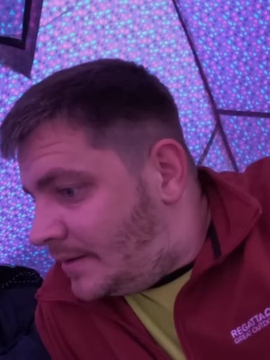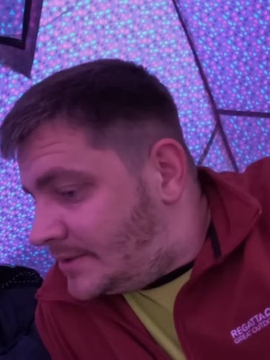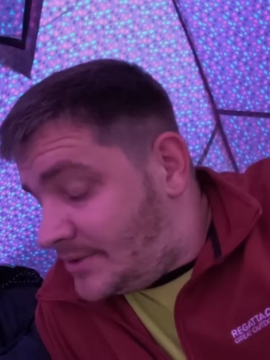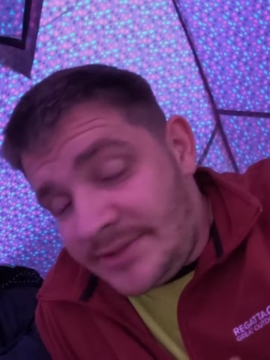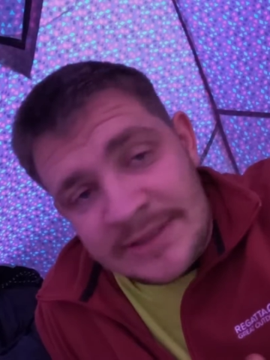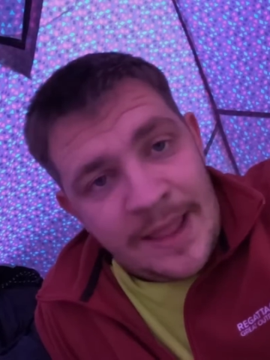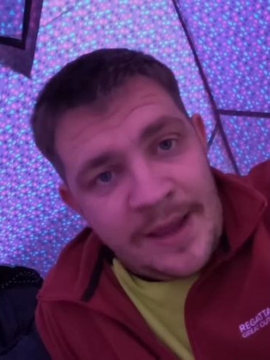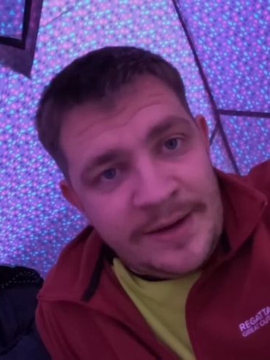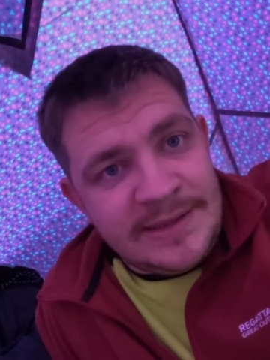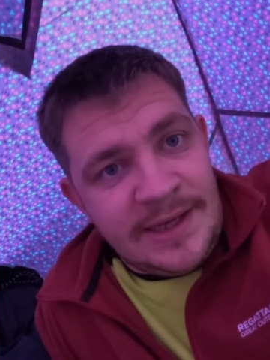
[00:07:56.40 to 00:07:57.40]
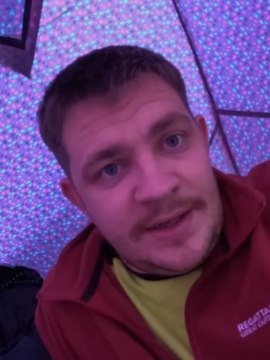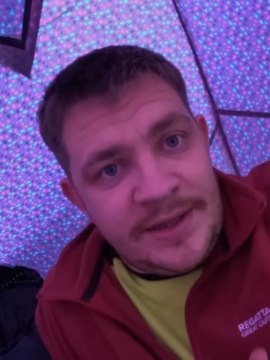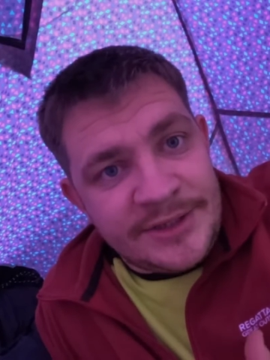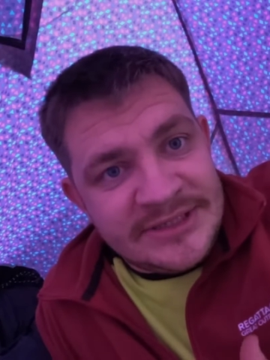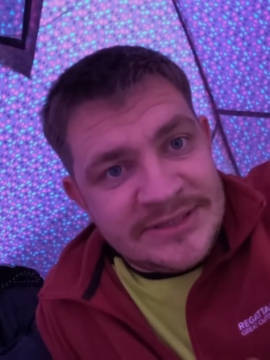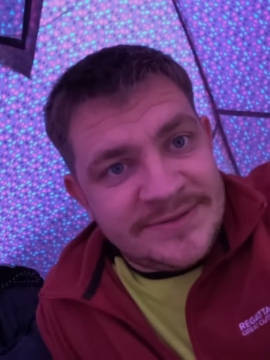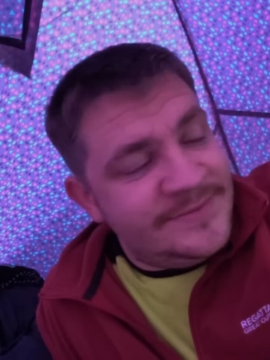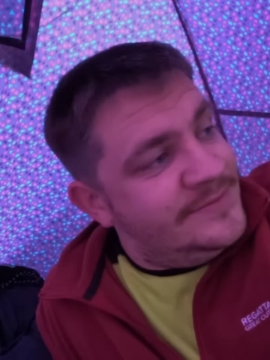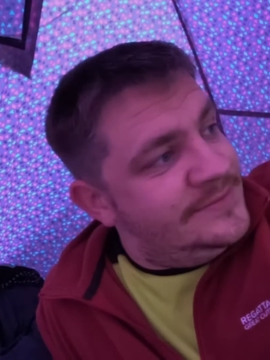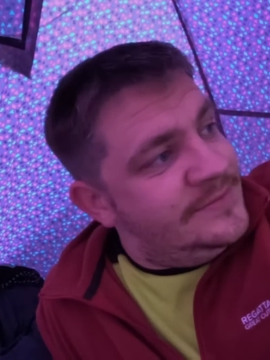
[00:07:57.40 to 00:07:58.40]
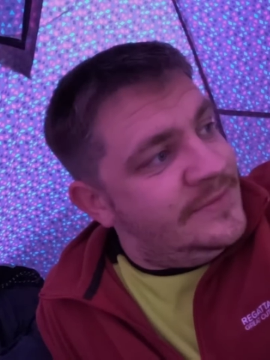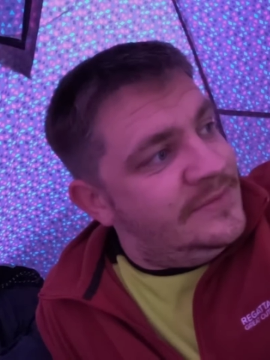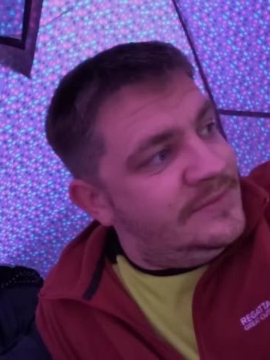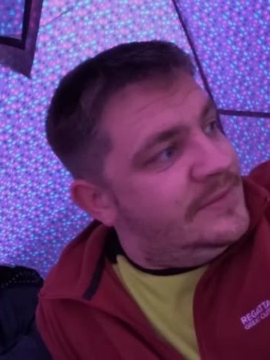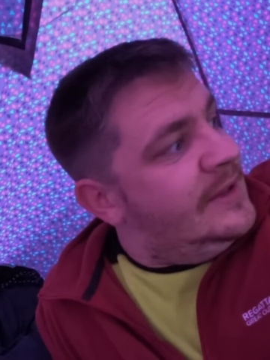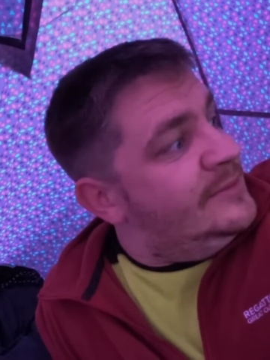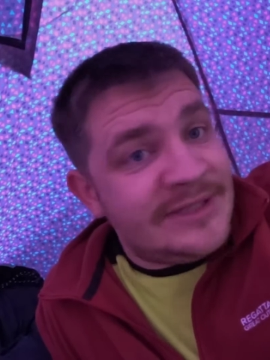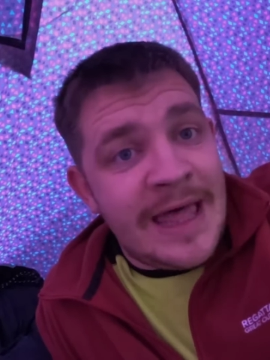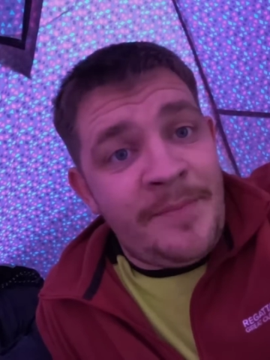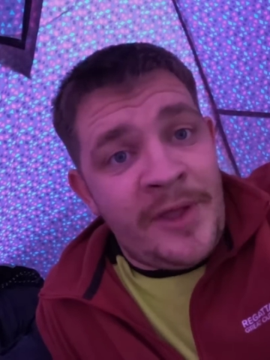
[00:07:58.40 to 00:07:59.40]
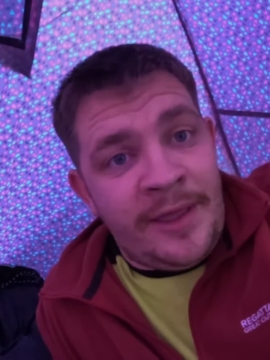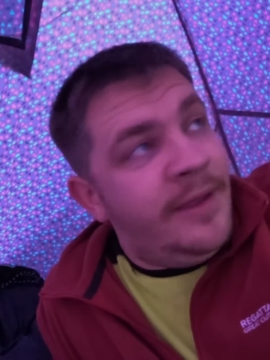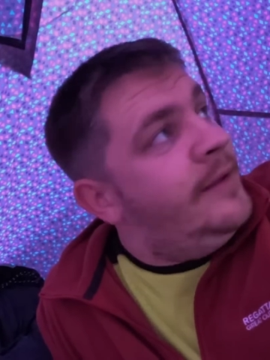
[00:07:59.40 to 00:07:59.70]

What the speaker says: As soon as I lie in a tent, I'm just happy.